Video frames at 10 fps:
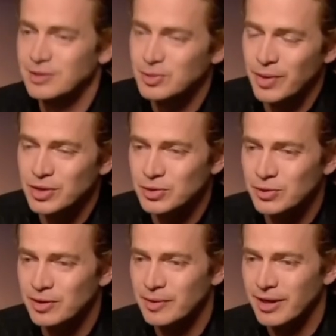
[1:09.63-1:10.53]
a
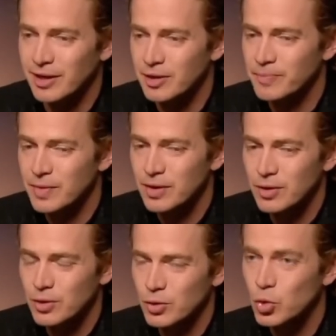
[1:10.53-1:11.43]
special, like,
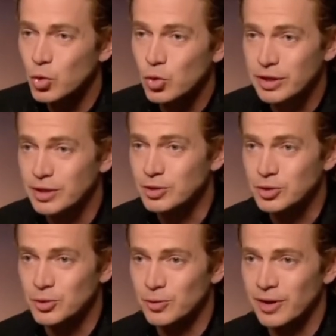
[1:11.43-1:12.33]
cooling
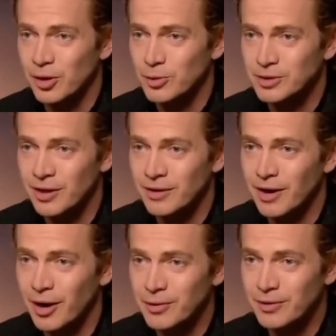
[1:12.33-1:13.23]
suit that goes on
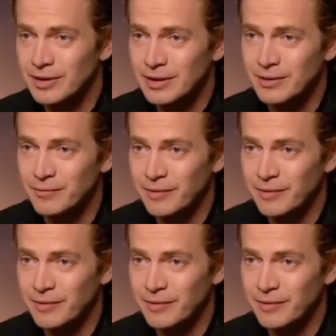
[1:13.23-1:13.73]
underneath the